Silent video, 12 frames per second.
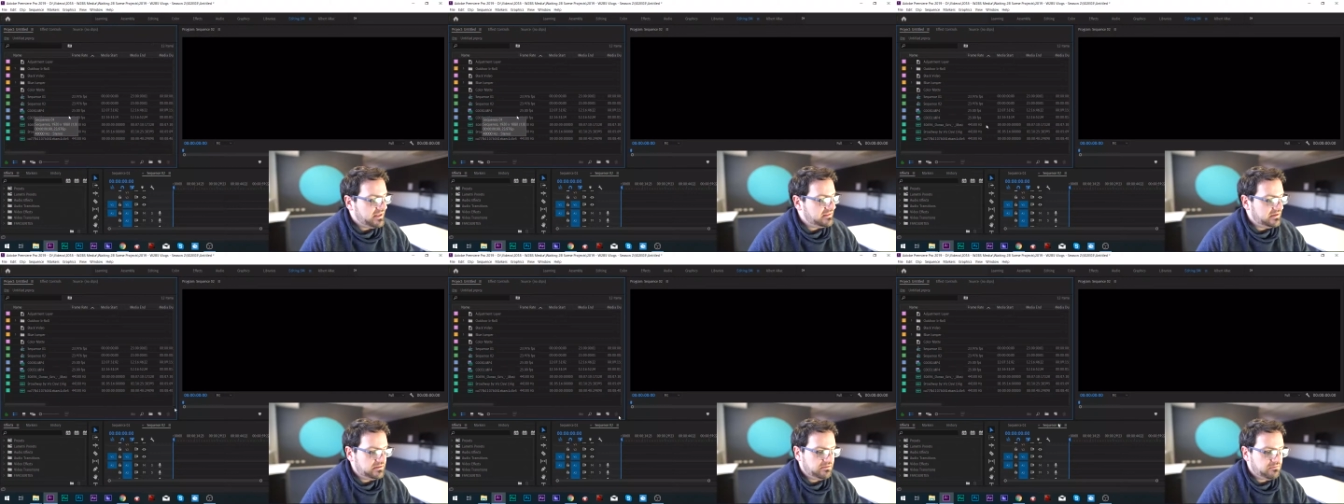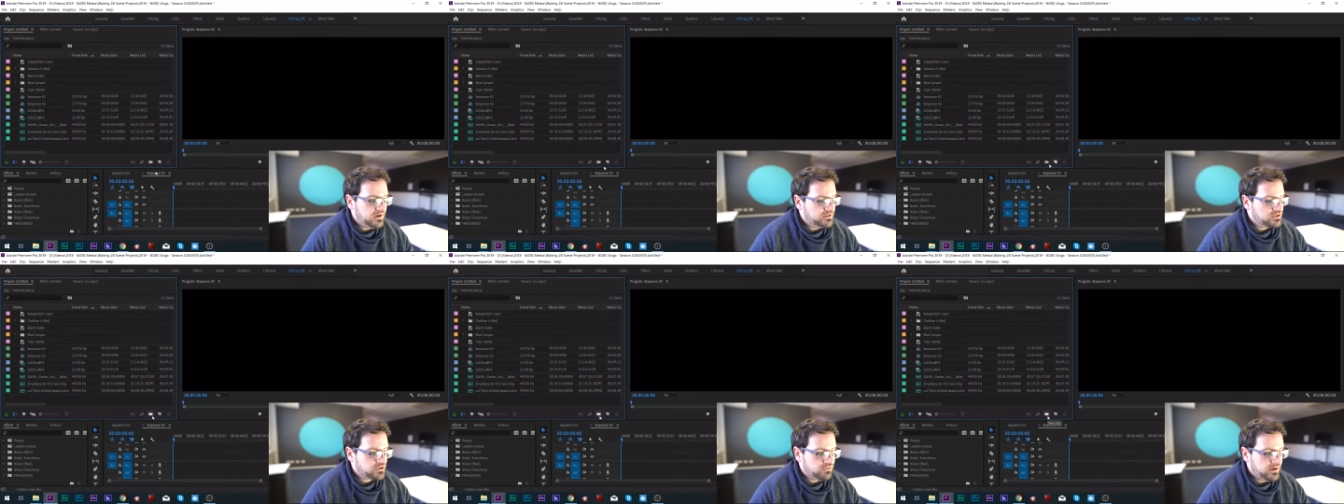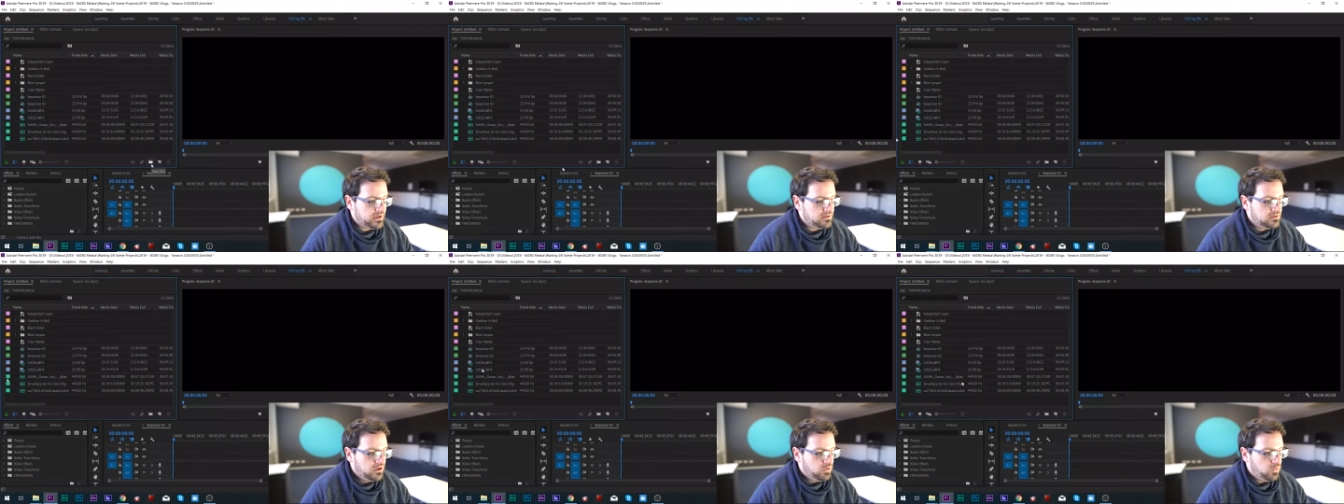and then if I just
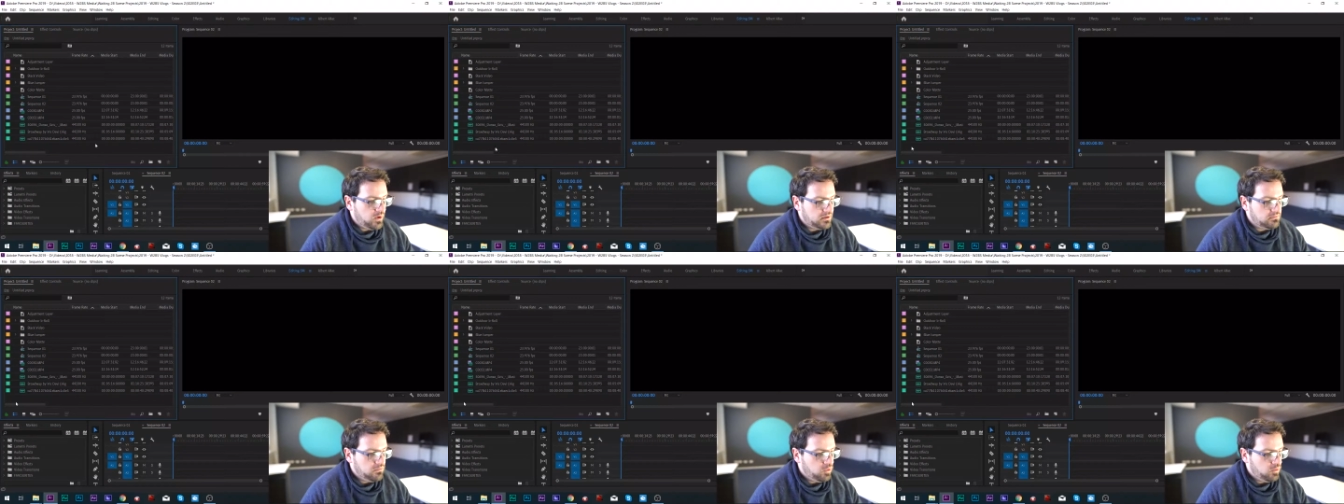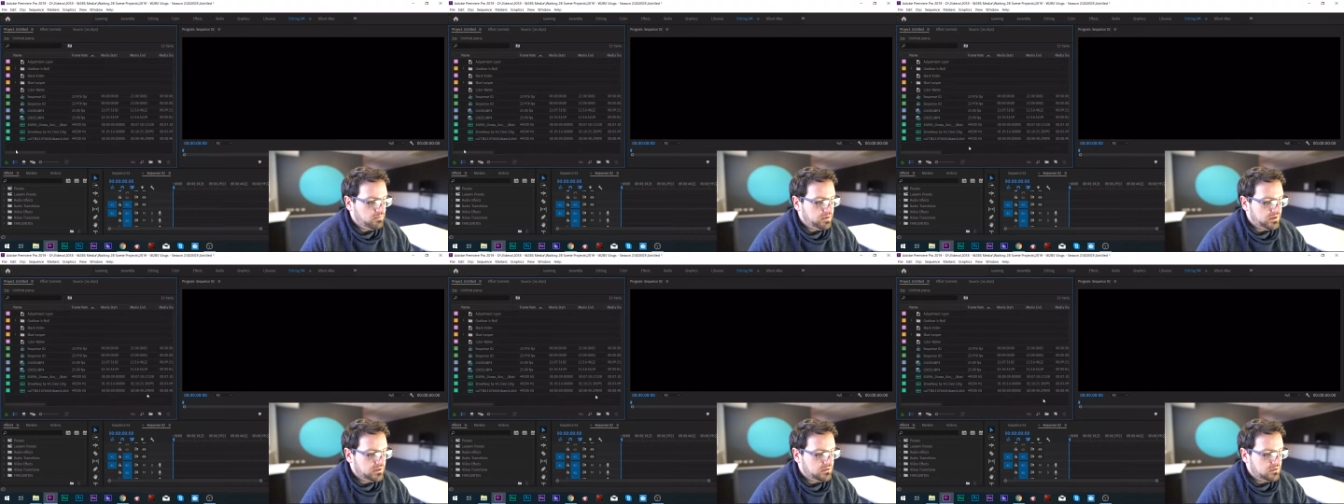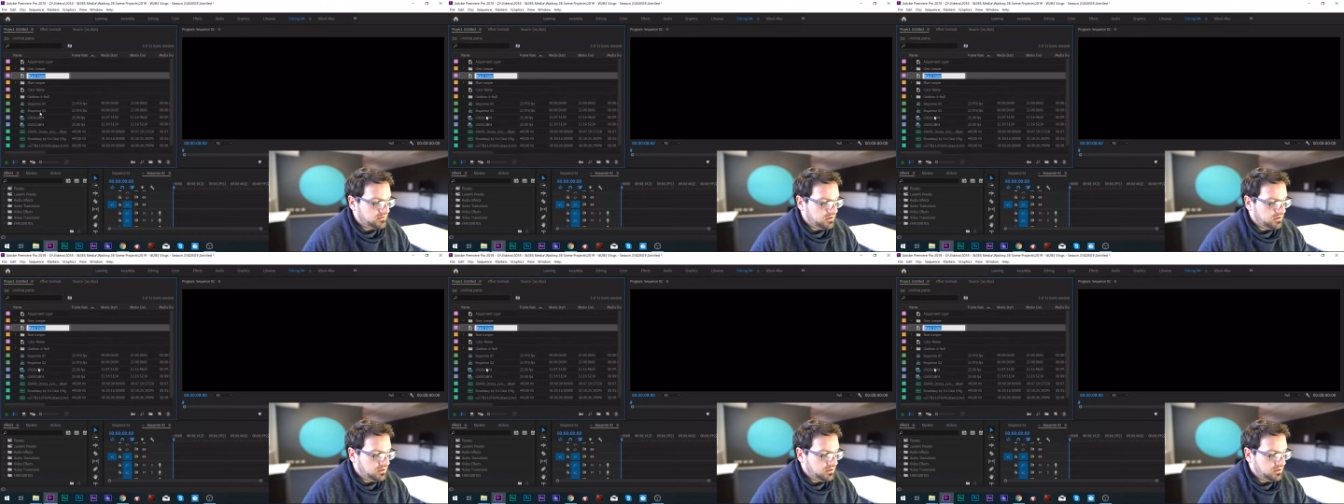create one more bin,